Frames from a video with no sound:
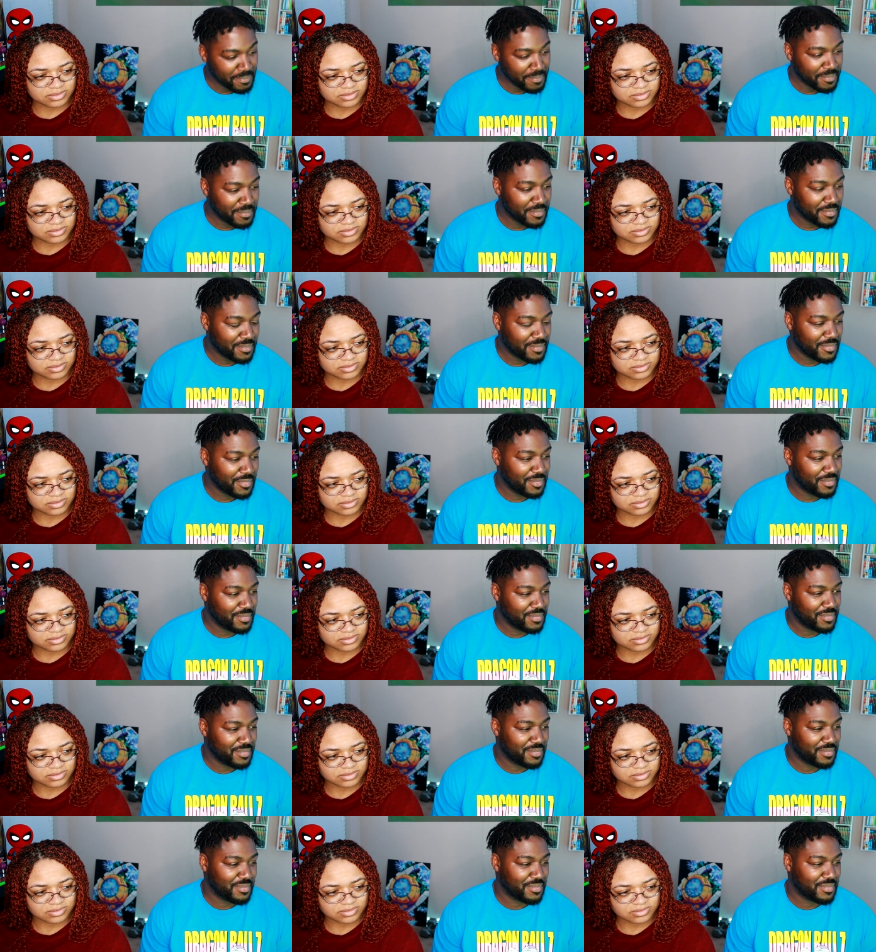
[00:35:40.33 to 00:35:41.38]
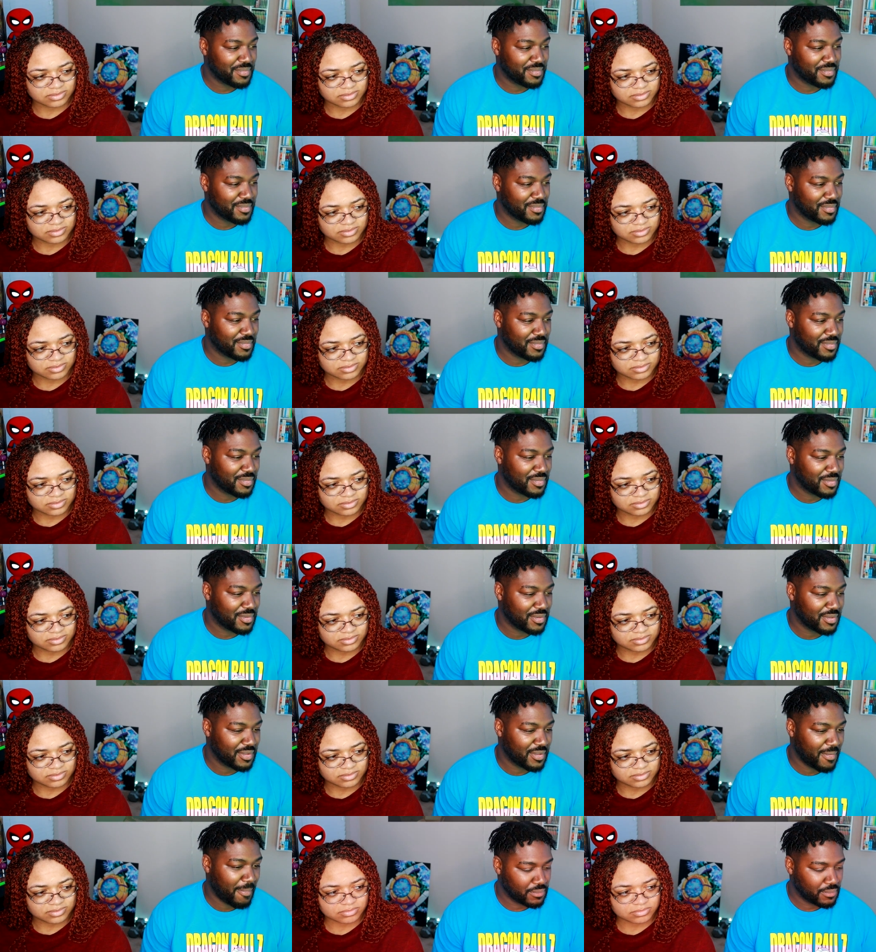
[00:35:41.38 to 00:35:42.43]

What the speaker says: No one is speaking in this clip.